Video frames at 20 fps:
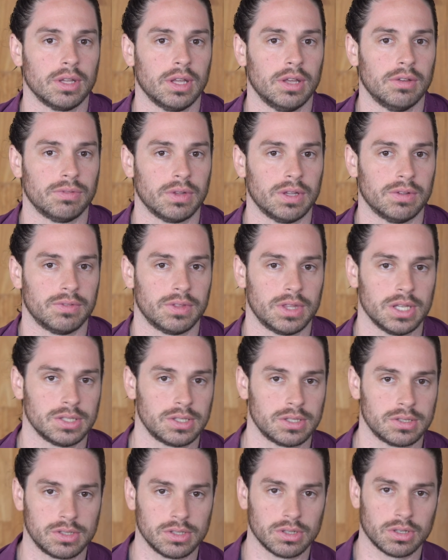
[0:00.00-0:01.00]
If
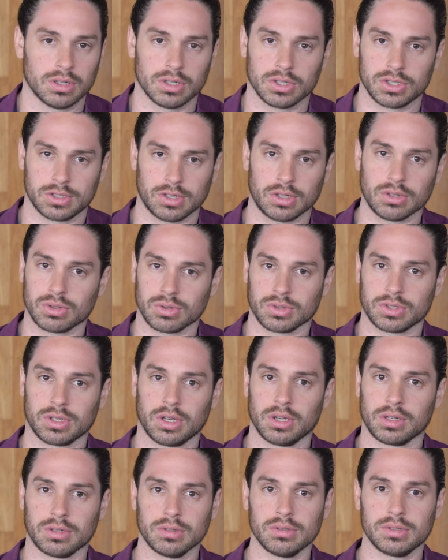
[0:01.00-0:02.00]
this is your social
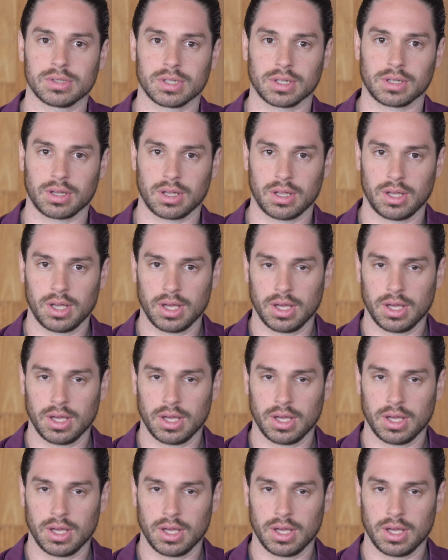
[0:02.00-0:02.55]
circles, like,